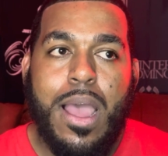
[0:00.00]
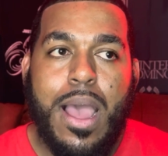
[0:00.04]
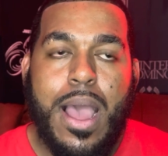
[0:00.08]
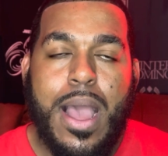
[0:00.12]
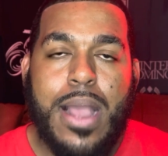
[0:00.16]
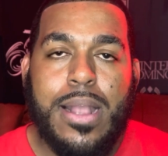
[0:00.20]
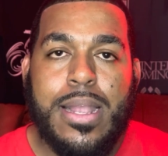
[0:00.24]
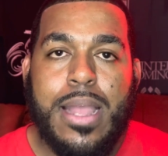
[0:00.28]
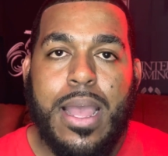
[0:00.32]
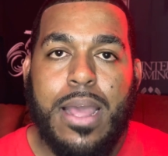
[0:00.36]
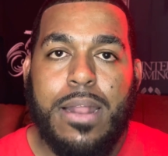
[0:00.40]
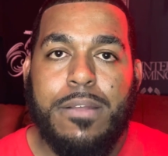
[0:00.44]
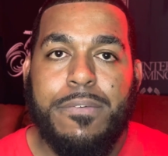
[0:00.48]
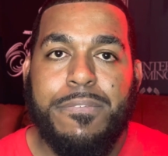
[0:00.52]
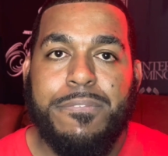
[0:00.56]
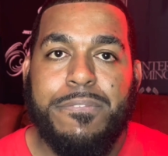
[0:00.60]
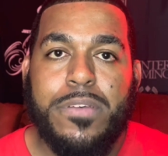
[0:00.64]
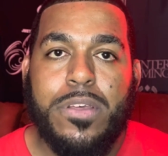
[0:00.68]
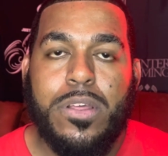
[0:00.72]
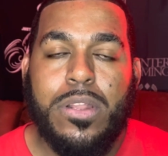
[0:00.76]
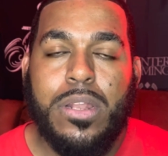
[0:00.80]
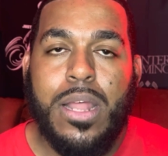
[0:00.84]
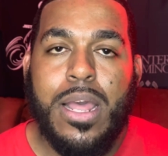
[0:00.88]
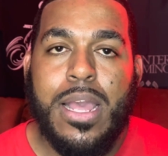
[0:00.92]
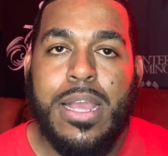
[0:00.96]
I kind of
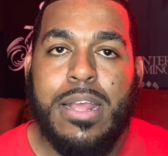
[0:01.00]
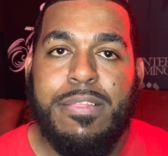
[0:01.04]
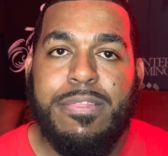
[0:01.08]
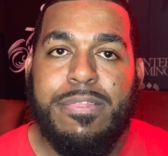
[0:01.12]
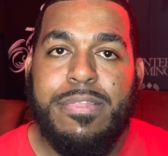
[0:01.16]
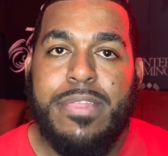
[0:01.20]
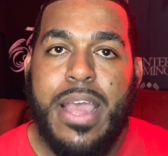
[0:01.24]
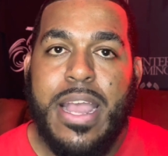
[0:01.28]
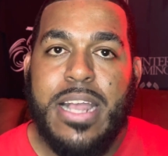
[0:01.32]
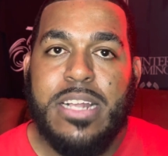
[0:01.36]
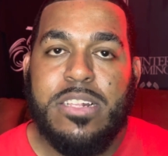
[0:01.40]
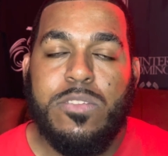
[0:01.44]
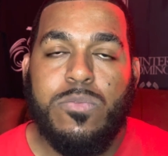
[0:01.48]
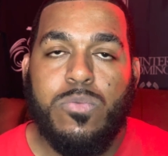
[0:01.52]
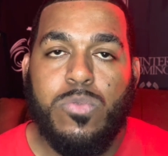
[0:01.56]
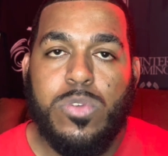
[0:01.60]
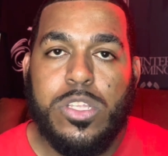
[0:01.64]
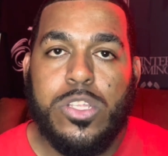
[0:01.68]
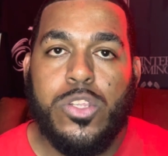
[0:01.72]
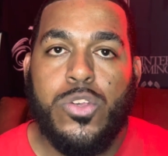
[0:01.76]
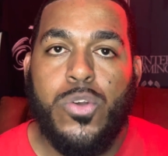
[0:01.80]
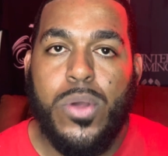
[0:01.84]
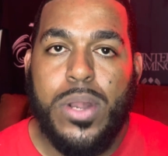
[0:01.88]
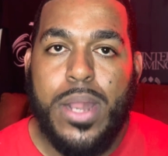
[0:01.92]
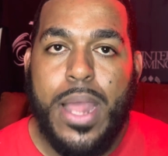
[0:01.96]
feel like that's what's
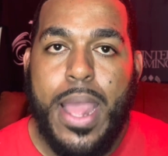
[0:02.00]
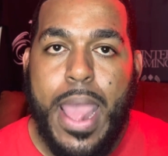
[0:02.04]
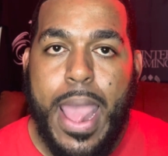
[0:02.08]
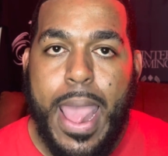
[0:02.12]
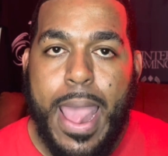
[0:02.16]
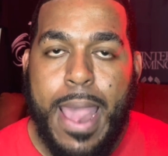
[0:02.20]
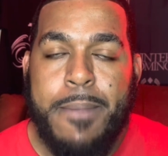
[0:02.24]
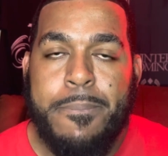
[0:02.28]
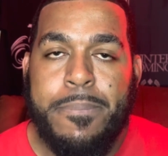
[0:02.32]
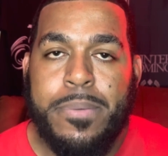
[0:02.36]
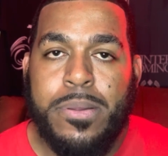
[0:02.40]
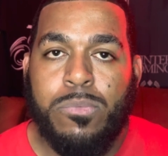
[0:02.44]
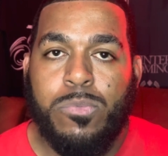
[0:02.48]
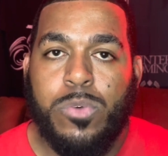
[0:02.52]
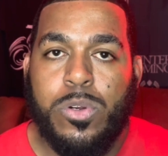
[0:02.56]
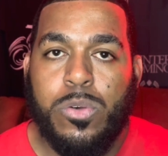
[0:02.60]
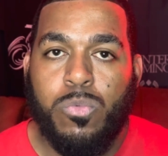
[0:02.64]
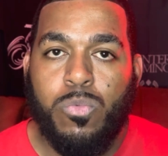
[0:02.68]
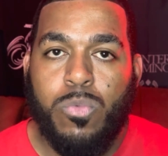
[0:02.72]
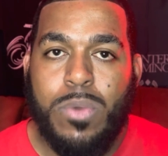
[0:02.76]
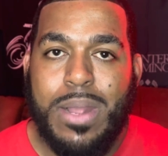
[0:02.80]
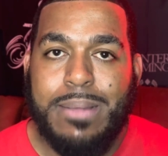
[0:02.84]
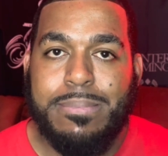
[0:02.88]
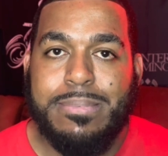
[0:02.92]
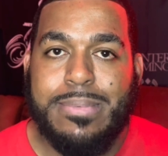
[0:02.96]
going to happen with
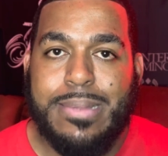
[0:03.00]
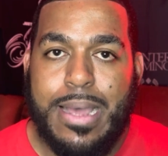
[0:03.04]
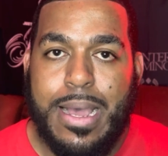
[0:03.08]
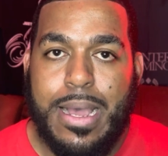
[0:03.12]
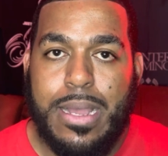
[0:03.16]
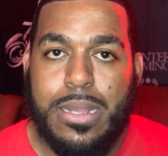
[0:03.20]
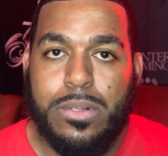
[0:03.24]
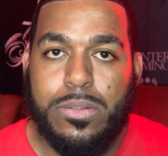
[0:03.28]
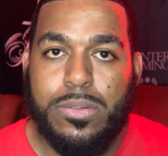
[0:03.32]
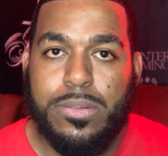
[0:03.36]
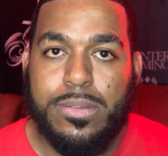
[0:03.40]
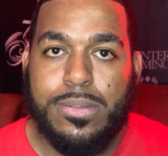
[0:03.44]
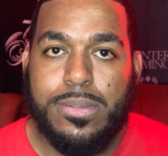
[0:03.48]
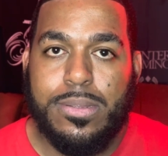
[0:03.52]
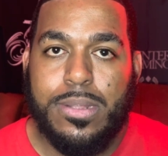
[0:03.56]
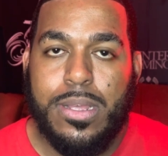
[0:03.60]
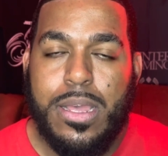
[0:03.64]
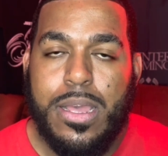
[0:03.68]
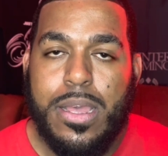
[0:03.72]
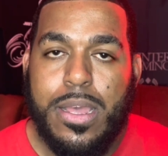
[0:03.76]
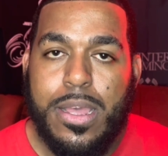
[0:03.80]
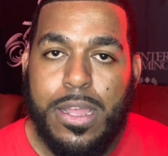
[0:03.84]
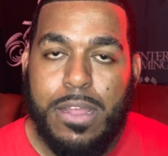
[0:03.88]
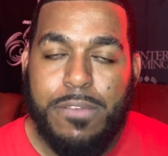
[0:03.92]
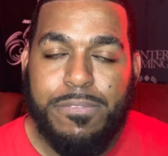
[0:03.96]
reptiles.
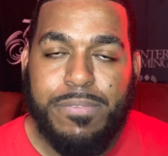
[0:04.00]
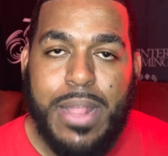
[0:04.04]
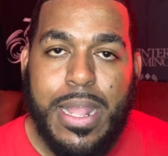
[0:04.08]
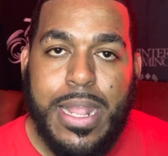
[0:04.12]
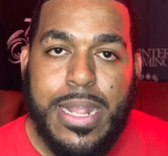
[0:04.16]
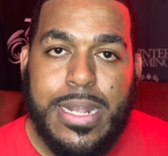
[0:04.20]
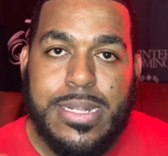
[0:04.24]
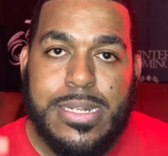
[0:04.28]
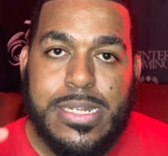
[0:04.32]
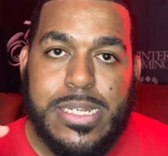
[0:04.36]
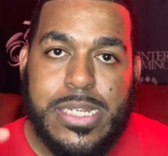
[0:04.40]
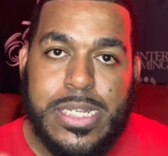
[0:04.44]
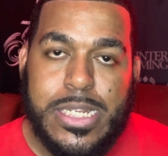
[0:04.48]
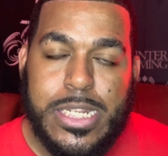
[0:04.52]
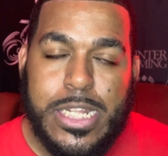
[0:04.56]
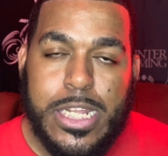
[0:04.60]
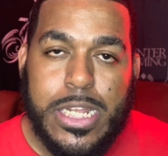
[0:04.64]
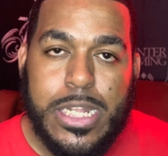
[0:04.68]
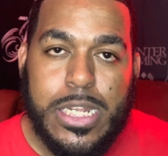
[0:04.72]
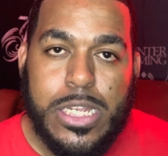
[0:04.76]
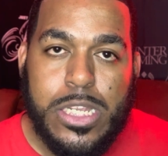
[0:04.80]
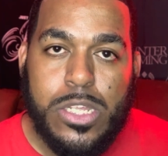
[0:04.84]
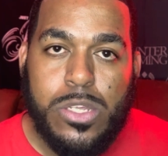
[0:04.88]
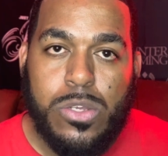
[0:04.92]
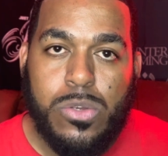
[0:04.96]
If they
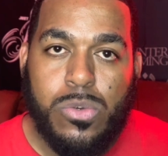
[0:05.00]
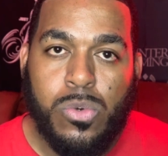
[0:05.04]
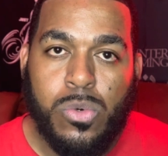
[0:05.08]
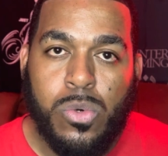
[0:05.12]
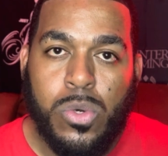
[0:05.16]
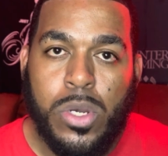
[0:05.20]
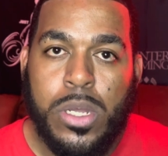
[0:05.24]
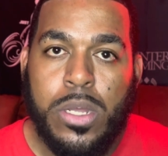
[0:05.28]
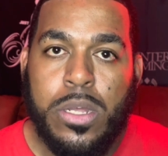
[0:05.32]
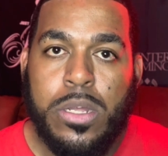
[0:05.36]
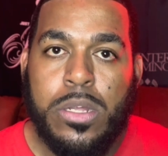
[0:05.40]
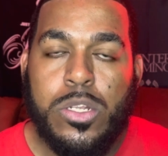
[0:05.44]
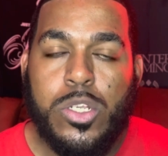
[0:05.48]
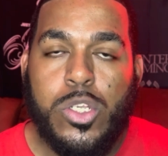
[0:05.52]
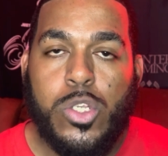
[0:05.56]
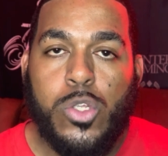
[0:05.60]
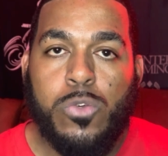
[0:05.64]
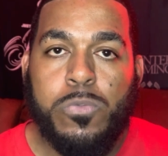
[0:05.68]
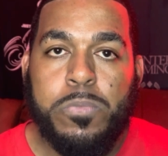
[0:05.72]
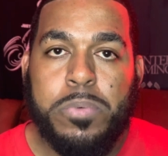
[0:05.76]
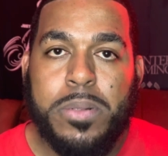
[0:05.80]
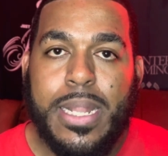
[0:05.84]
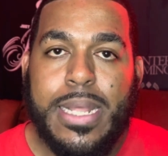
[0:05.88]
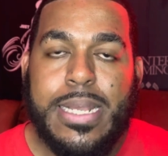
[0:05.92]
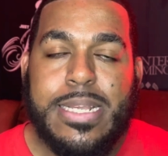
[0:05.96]
continue to
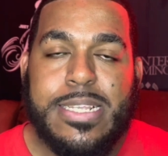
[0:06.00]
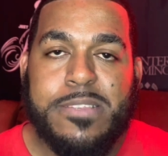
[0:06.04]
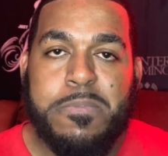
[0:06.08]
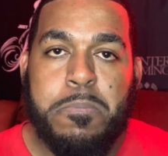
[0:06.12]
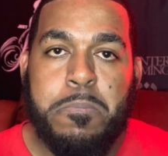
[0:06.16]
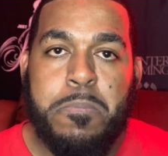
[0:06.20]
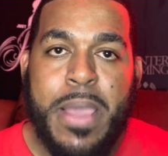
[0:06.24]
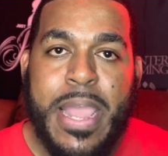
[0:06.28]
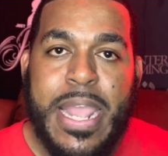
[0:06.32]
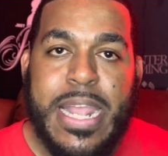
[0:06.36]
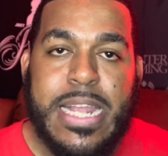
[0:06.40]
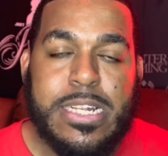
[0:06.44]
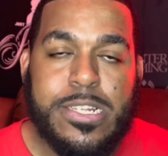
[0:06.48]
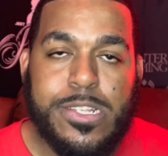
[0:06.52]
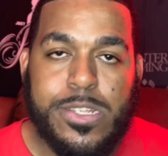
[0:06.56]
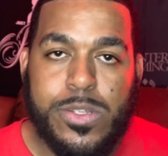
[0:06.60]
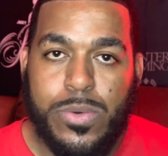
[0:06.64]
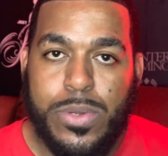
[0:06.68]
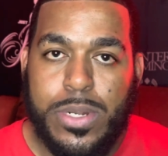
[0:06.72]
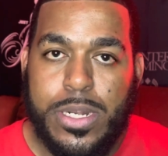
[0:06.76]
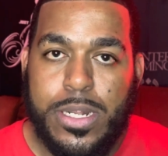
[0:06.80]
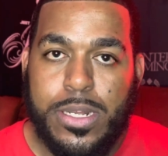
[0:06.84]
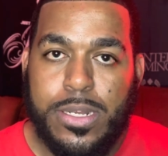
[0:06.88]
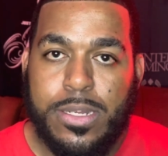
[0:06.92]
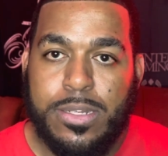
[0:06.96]
place bans
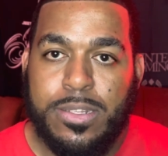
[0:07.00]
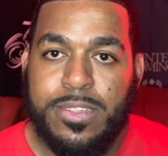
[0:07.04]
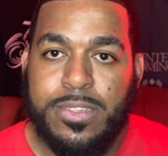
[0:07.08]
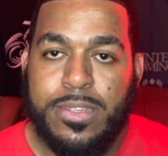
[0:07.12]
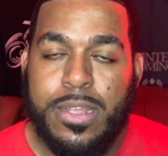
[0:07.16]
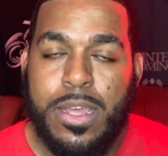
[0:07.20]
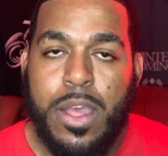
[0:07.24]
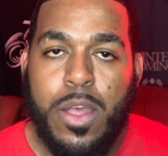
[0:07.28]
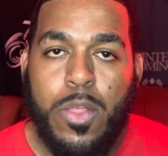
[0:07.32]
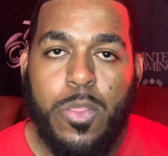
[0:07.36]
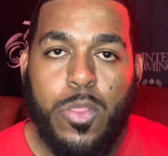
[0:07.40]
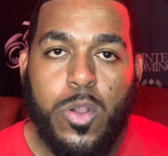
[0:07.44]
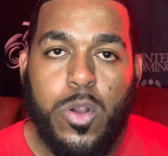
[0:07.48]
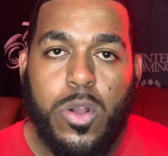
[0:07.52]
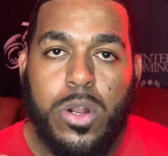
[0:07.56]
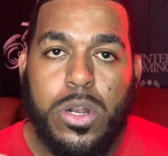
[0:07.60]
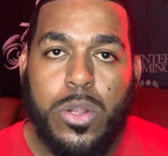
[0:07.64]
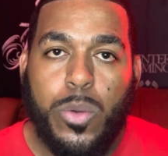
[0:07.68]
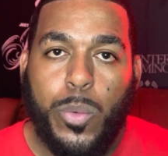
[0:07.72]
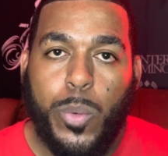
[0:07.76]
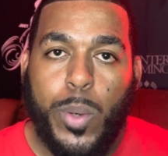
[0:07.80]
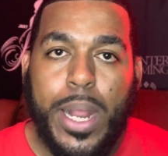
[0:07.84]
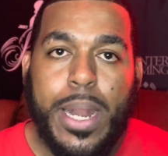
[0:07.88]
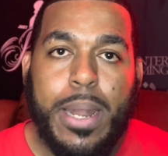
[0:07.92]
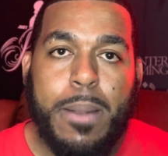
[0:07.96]
on us, they're going to
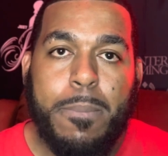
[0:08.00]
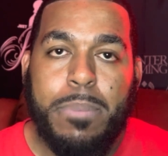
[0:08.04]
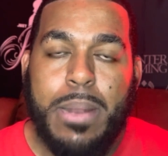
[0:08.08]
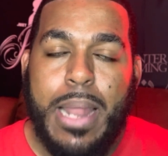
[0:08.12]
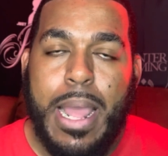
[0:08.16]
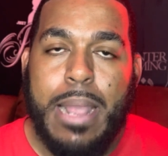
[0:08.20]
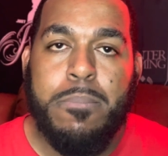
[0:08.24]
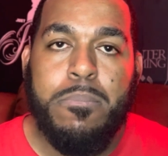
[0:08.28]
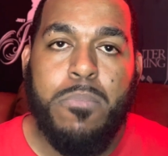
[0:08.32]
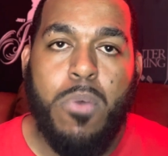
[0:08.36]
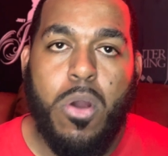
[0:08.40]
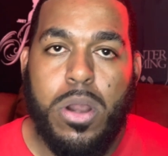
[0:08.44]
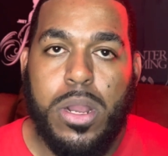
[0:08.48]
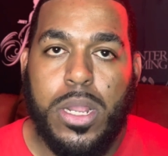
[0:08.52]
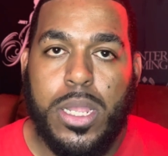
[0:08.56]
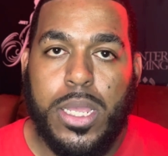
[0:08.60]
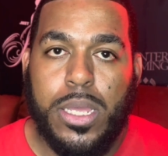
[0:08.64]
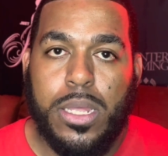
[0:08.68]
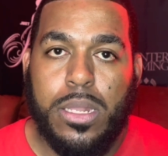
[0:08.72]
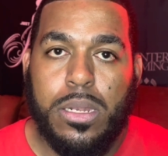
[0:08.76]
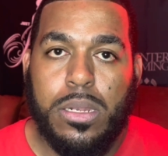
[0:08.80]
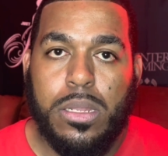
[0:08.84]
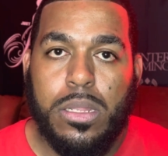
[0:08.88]
create a black market.